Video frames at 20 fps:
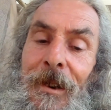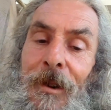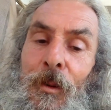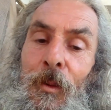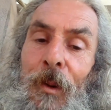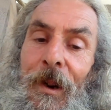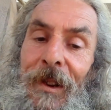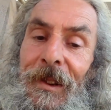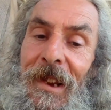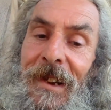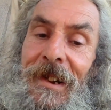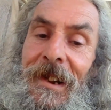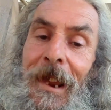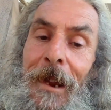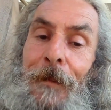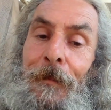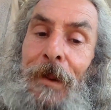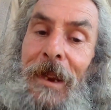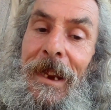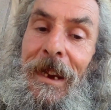Within
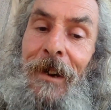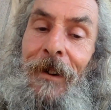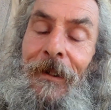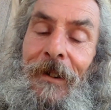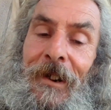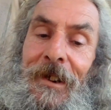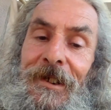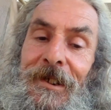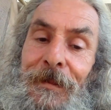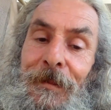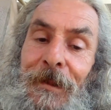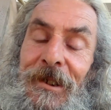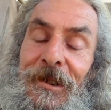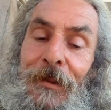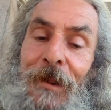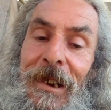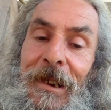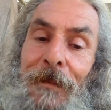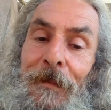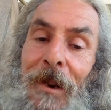that period
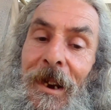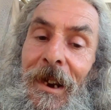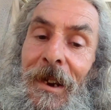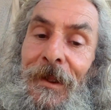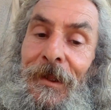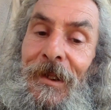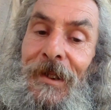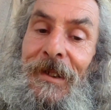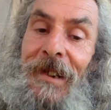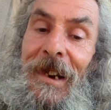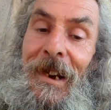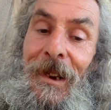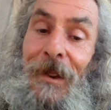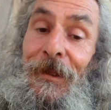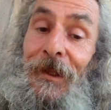between birth and death,